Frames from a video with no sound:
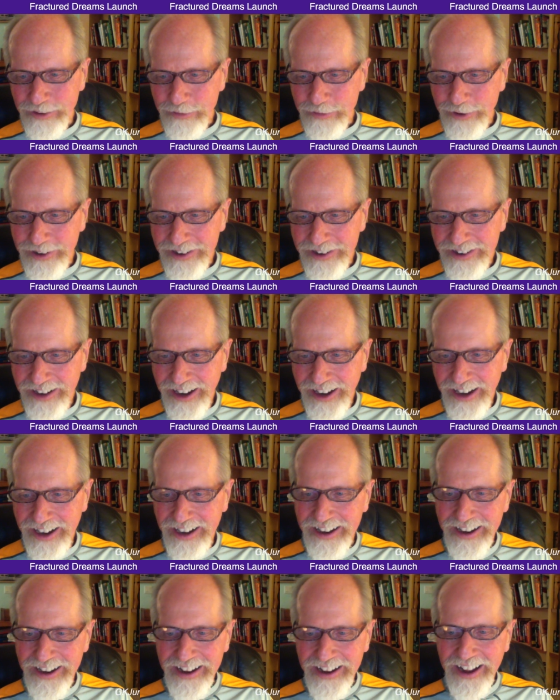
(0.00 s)
Appreciate
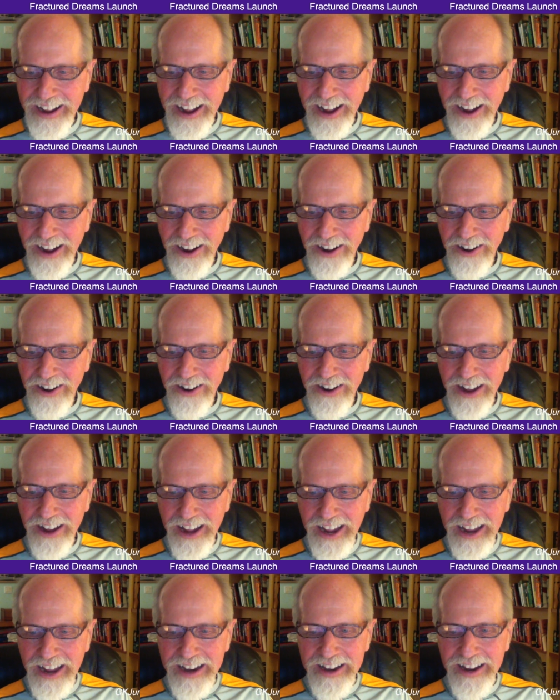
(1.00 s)
it. Oh,
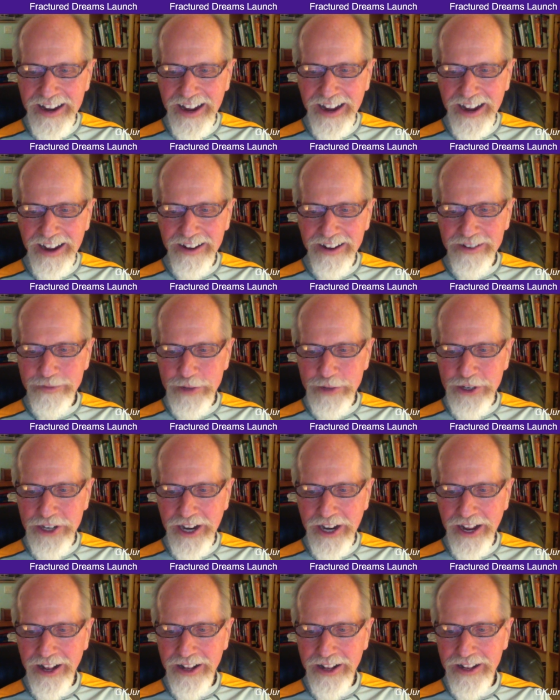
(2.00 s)
and
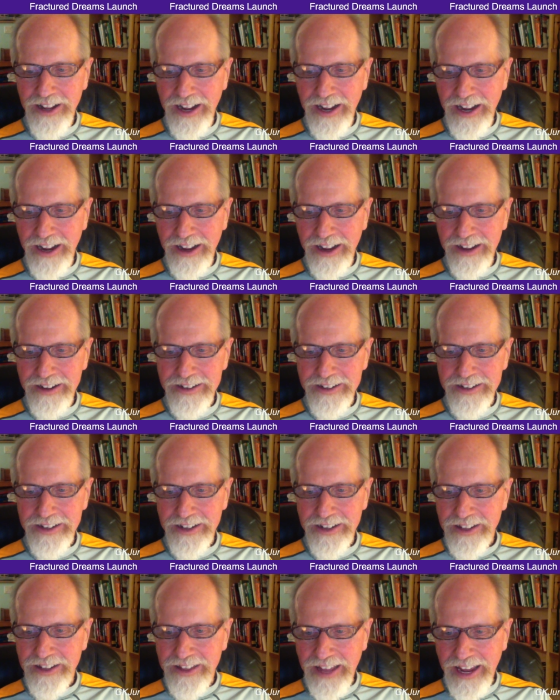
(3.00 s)
Michelle,
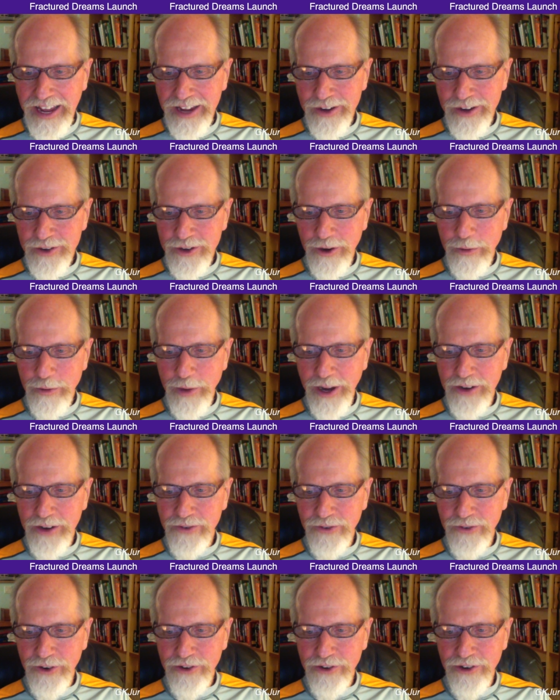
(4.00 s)
thank you so
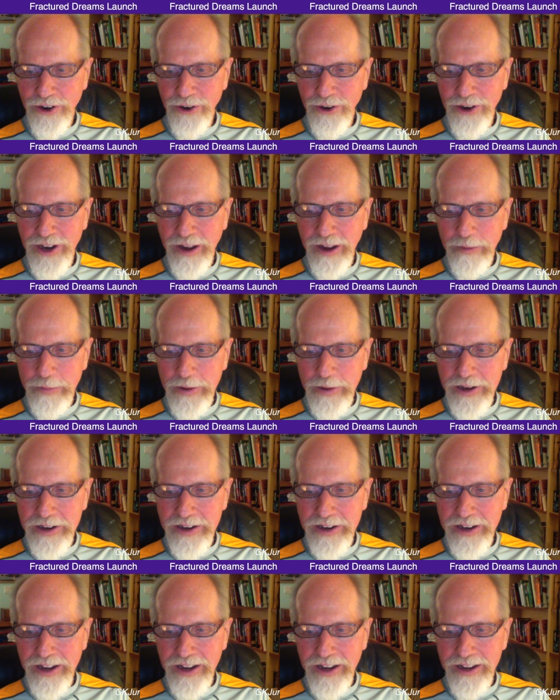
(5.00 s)
much for showing up,
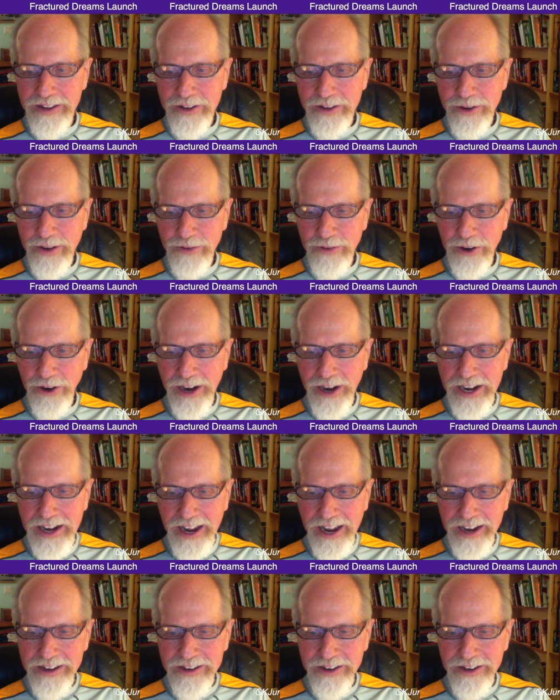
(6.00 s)
and you have a great
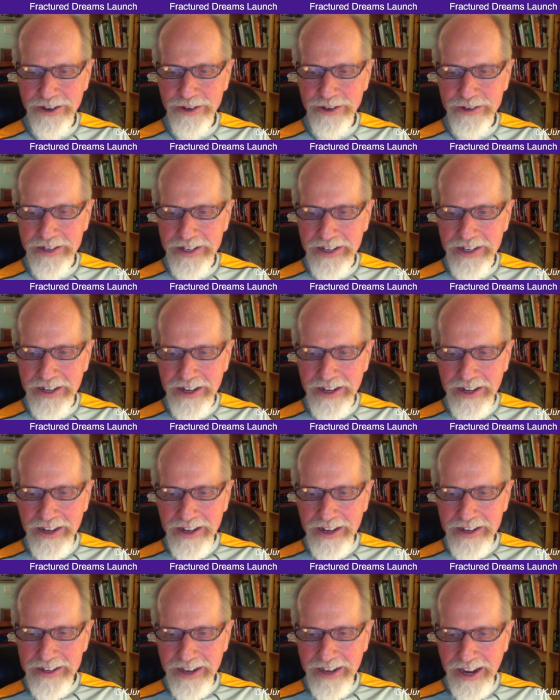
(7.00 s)
night too.
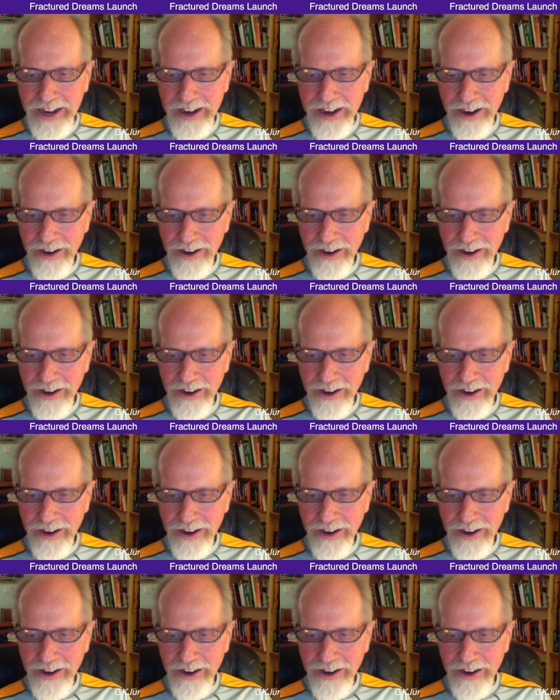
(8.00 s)
Take